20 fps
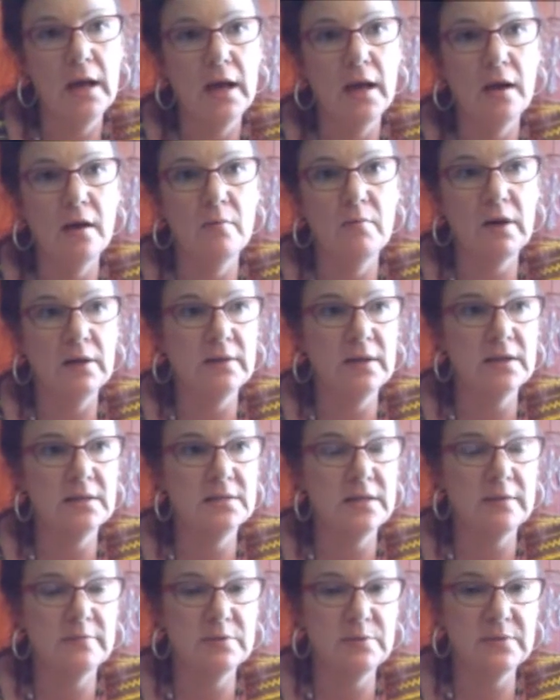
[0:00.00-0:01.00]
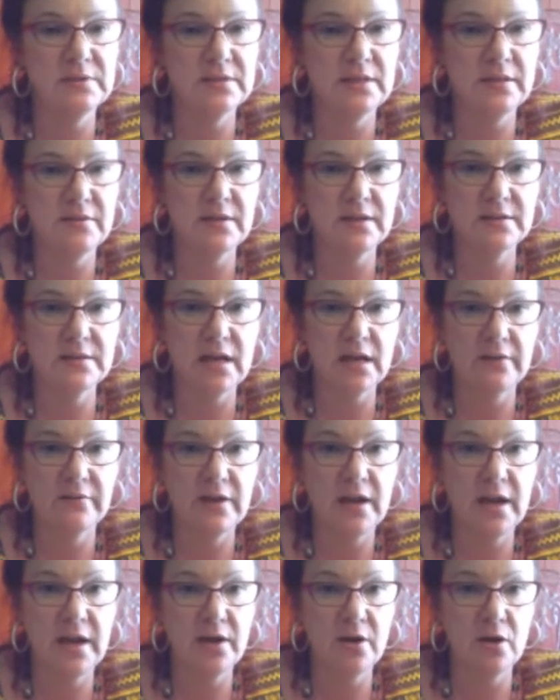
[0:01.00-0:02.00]
A lot of times we say things out
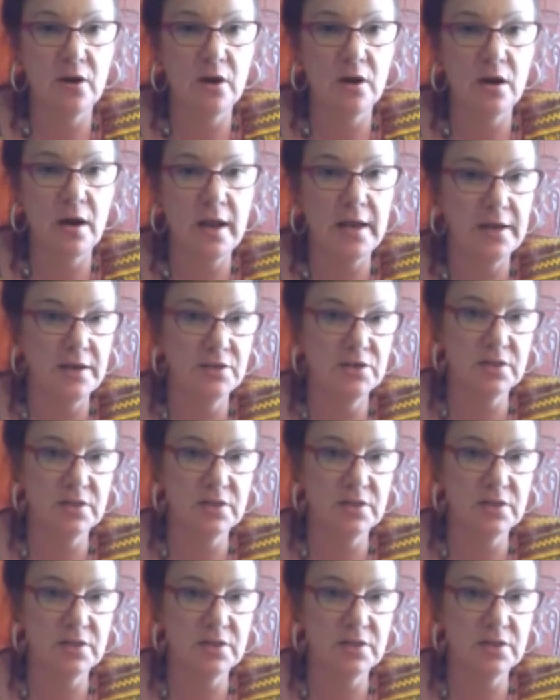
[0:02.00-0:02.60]
of anger and it